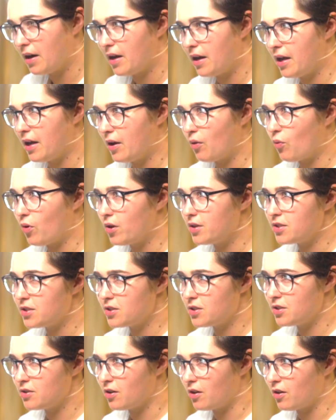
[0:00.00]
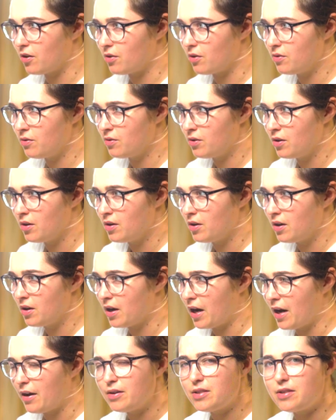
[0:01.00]
It wants to know,
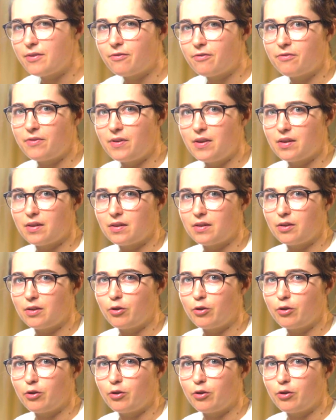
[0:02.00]
how does it feel?